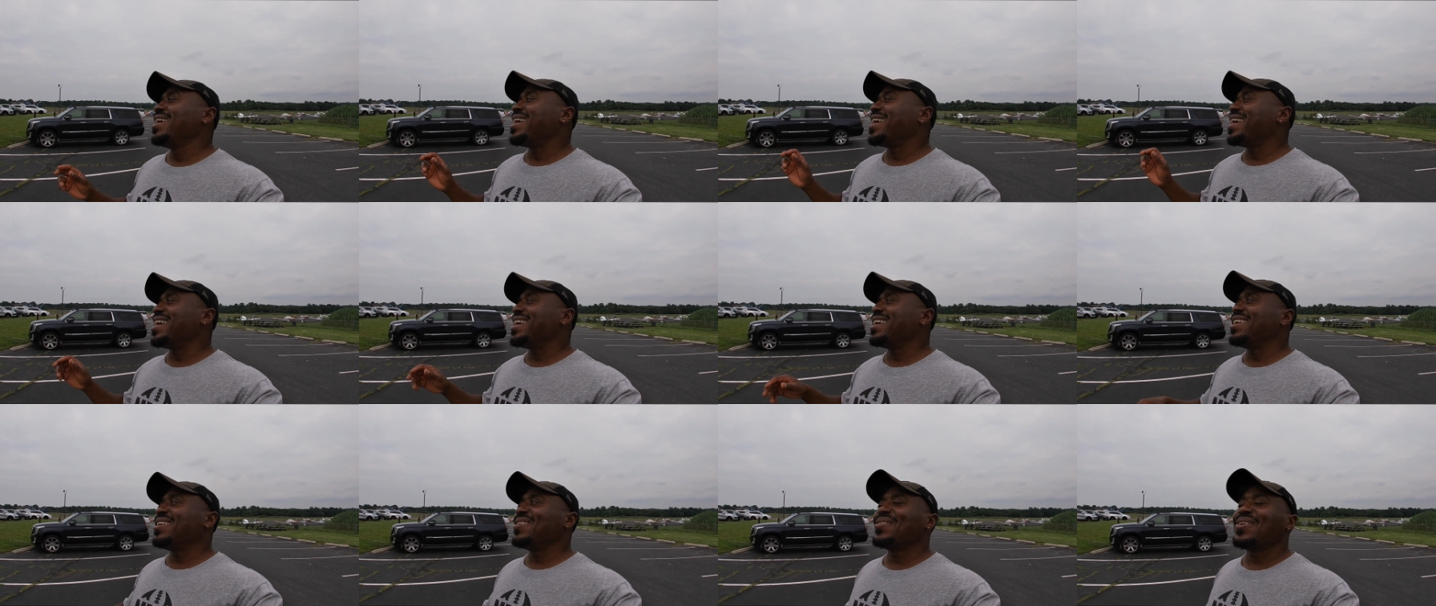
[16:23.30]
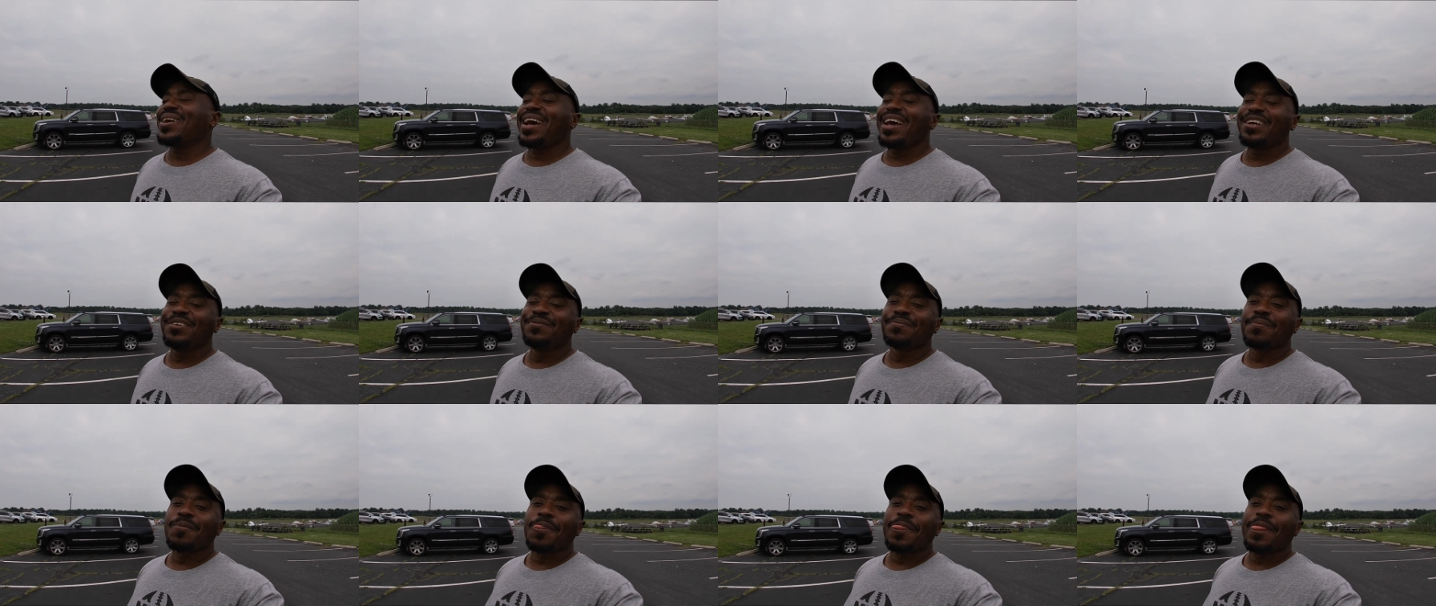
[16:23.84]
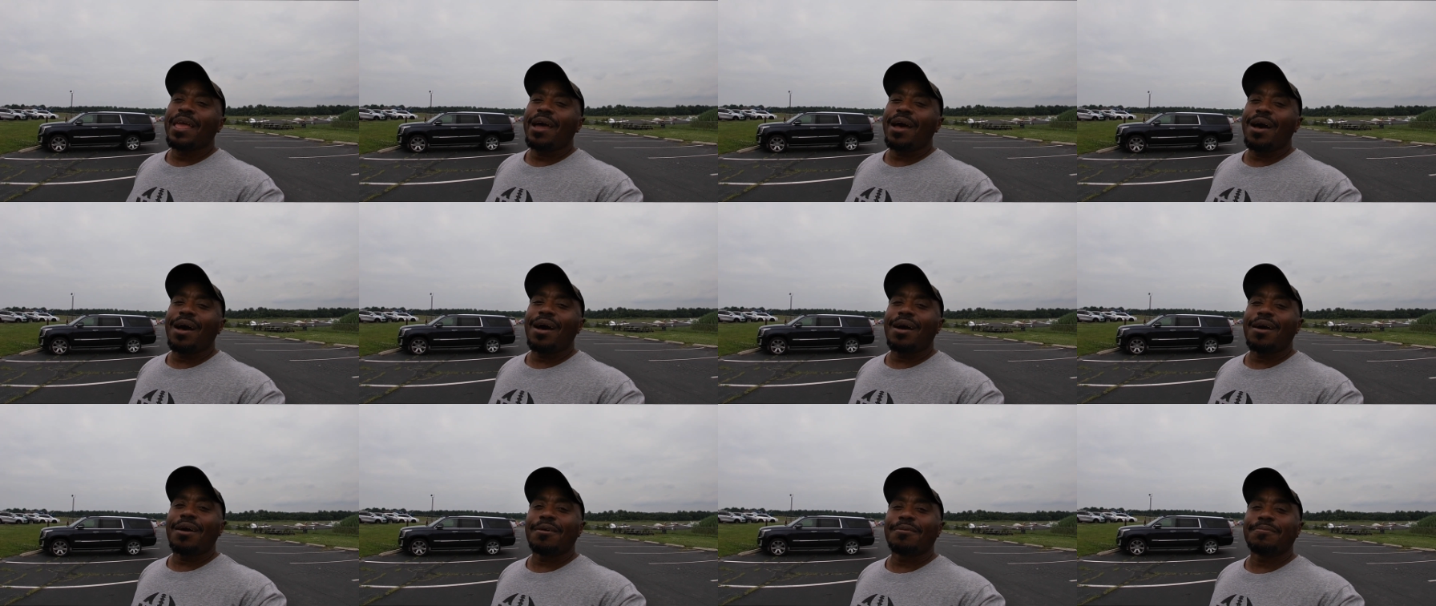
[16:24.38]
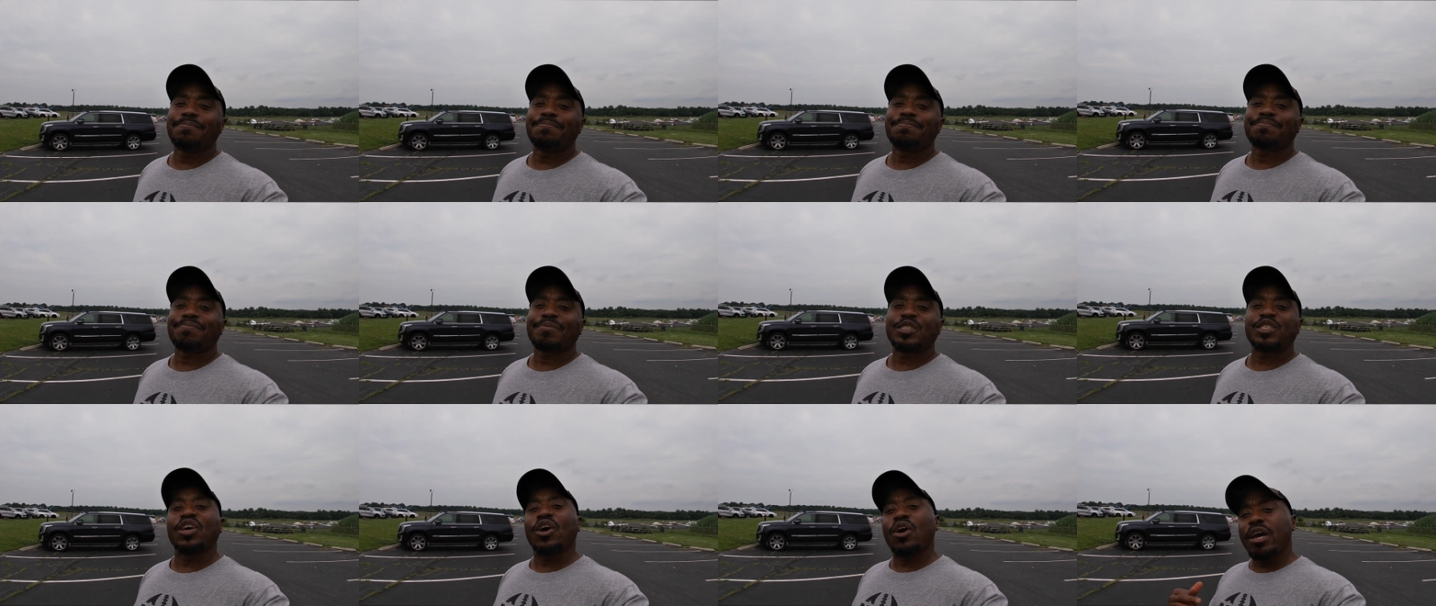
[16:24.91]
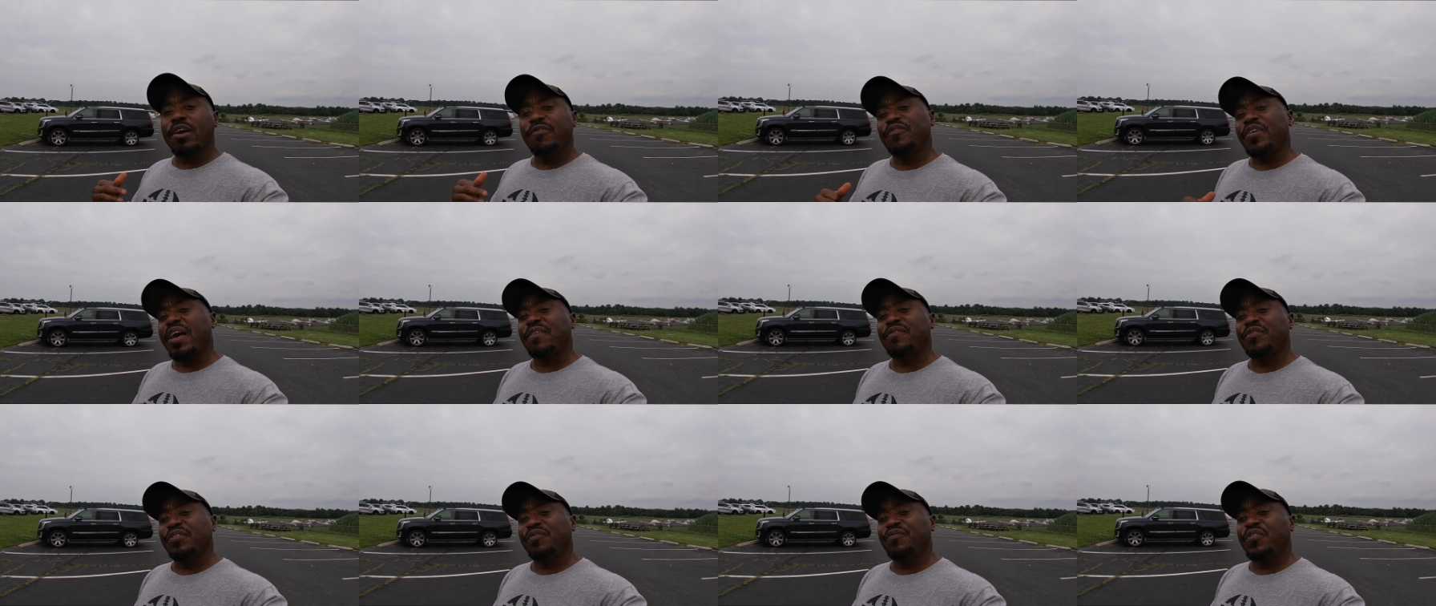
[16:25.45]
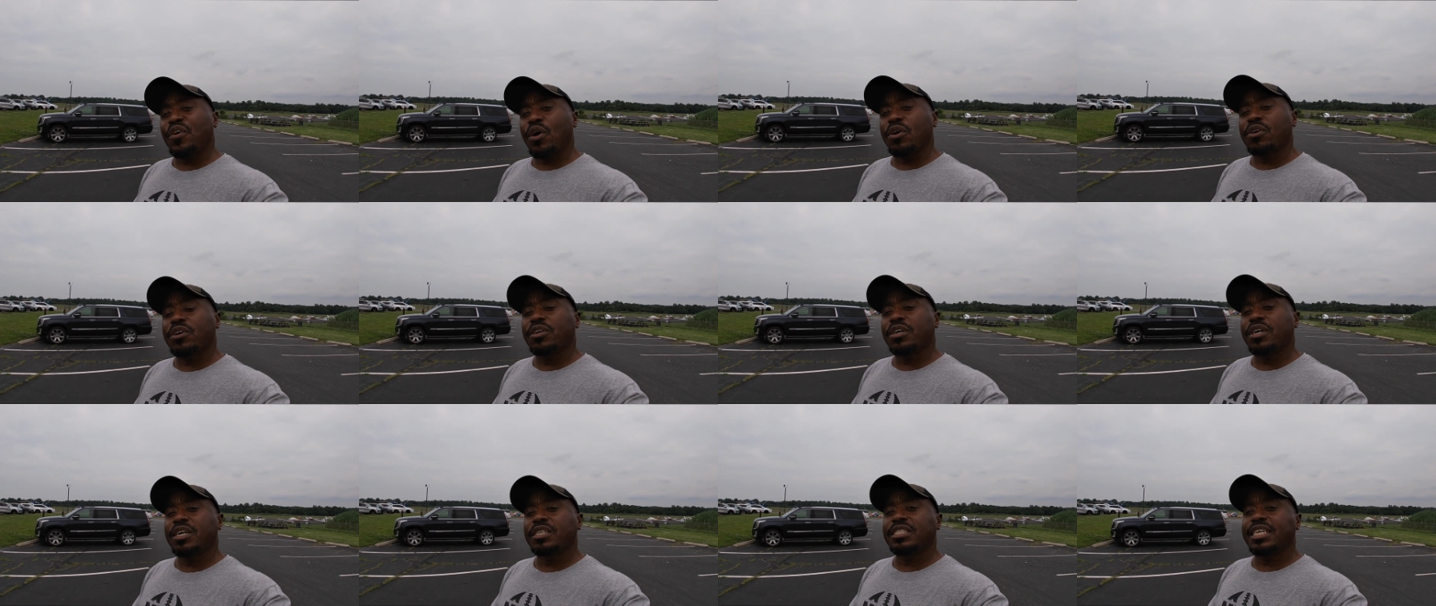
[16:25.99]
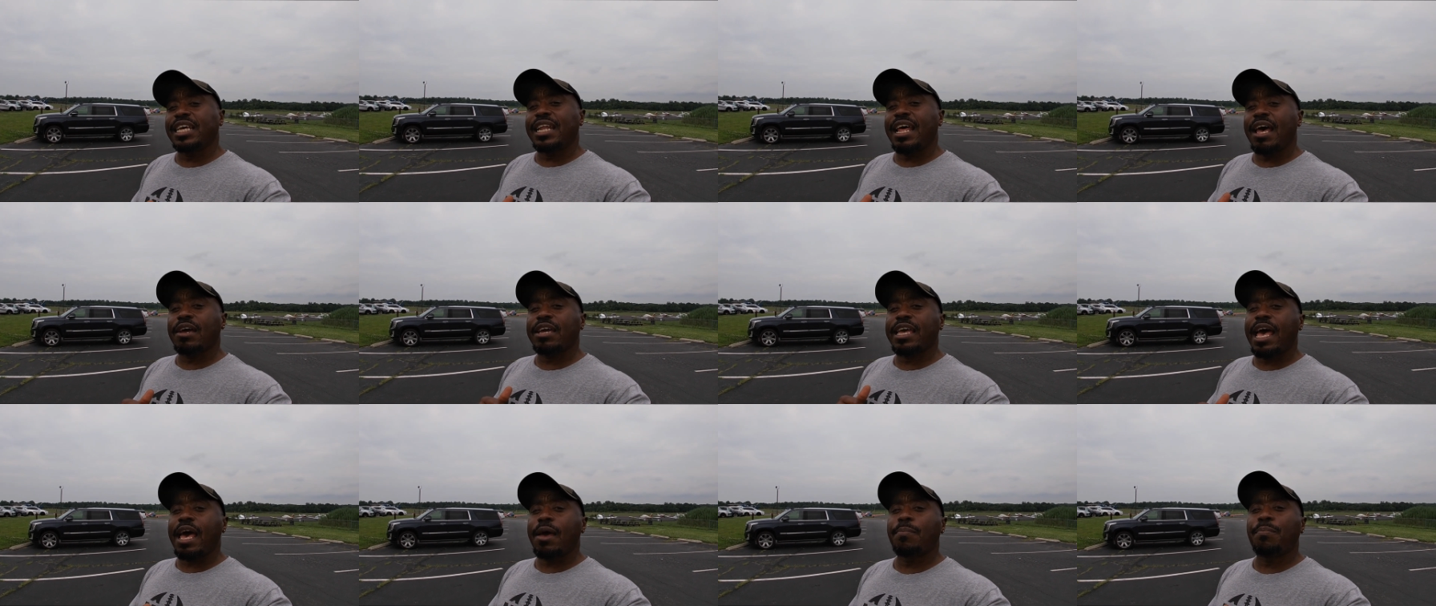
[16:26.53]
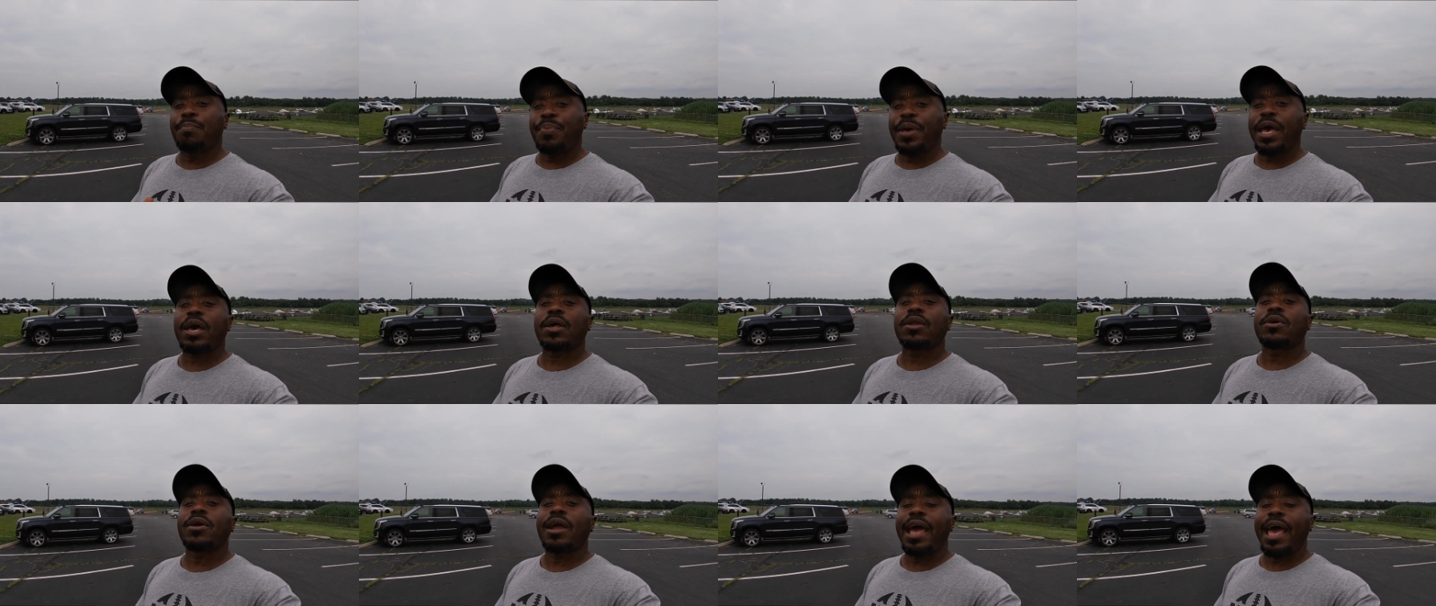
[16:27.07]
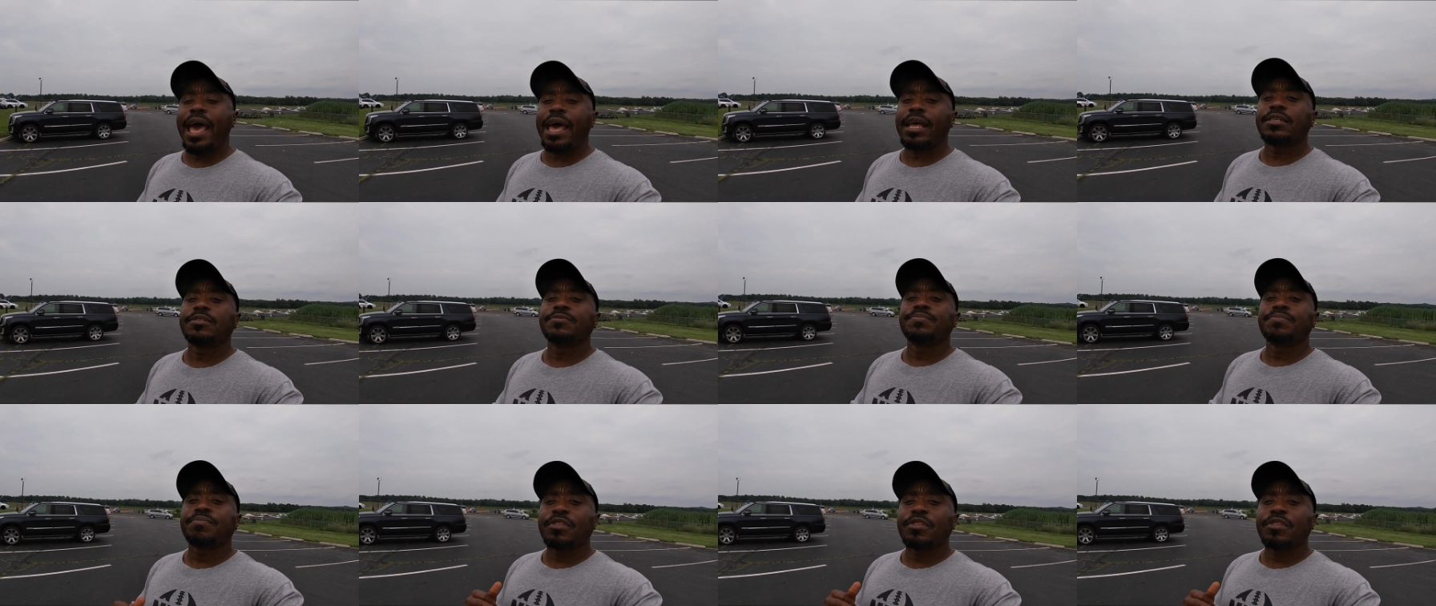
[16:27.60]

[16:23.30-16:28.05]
Anyway, so it definitely felt good that I got better at,